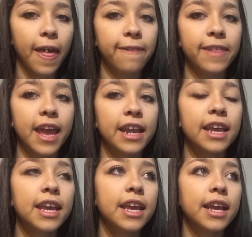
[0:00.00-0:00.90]
And
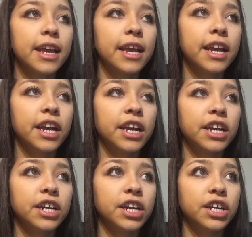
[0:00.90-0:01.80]
then
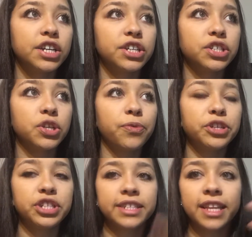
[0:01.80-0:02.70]
so
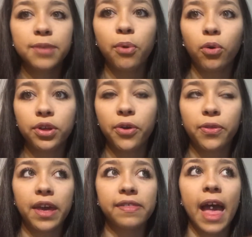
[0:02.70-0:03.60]
when she said the polio
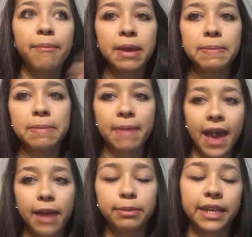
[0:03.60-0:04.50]
thing, that made me
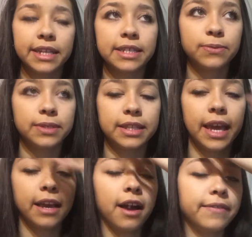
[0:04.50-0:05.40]
mad, because it was
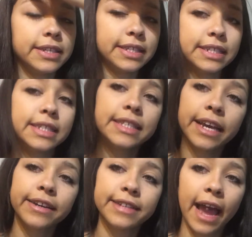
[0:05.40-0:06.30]
like obviously a
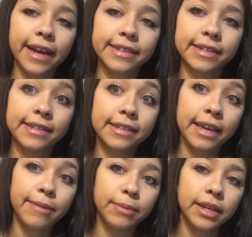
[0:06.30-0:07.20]
scare tactic to
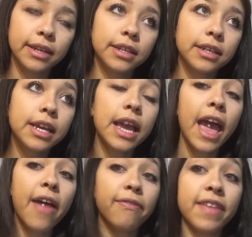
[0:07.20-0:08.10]
get me.
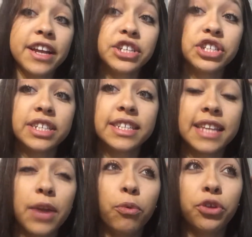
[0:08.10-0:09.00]
And then she
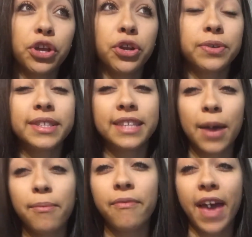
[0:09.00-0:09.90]
said, well, you know,
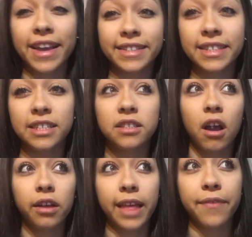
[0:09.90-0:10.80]
some vaccines
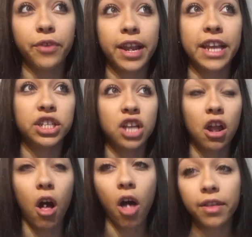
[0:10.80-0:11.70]
are life-threatening.
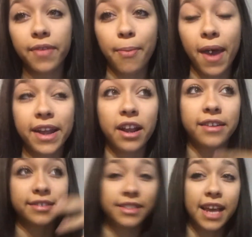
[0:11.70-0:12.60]
Not all of them. I
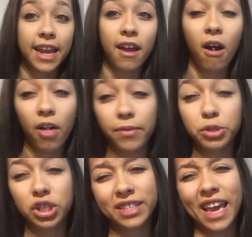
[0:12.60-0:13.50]
understand, not all of them.
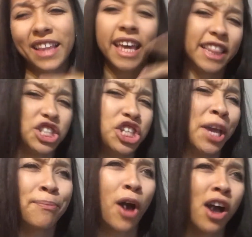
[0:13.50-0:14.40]
She's like the
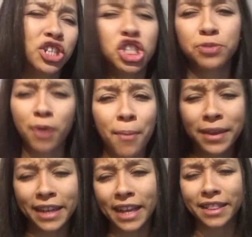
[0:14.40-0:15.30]
chicken pox, she's
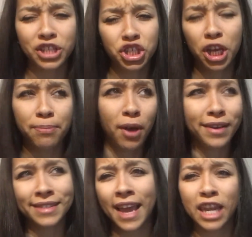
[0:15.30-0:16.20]
probably going to get the chicken
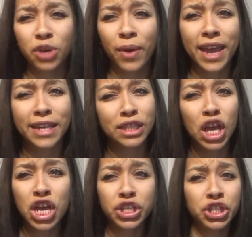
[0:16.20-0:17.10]
pox anyways,
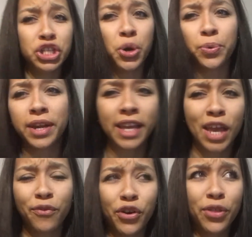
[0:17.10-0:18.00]
so you don't need to
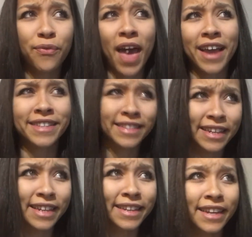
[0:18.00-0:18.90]
give her the
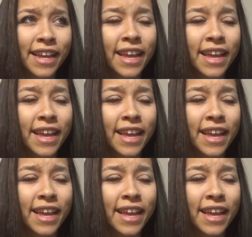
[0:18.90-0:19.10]
vaccine.